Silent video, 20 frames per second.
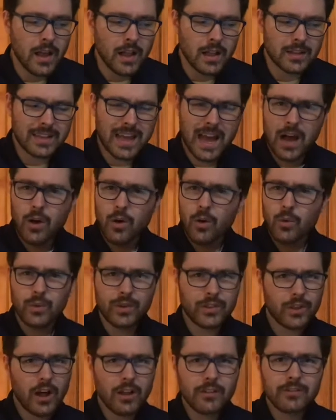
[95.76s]
Now,
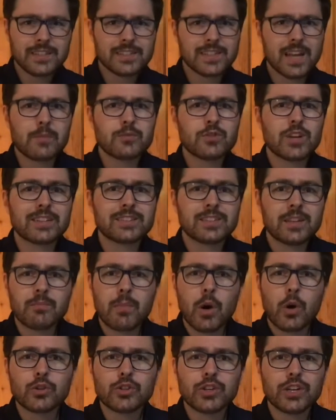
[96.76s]
with all these objects in
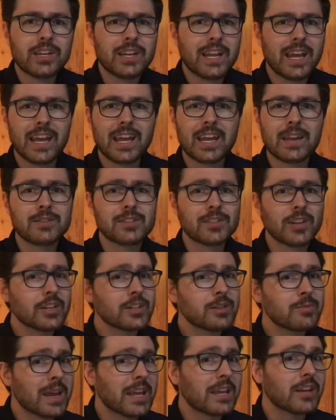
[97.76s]
motion, it can start
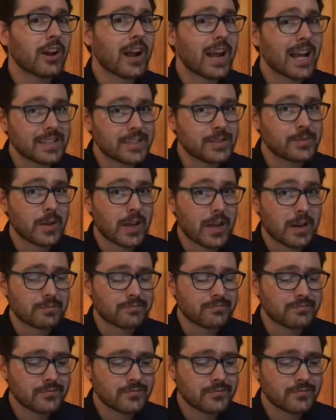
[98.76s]
to make your head spin.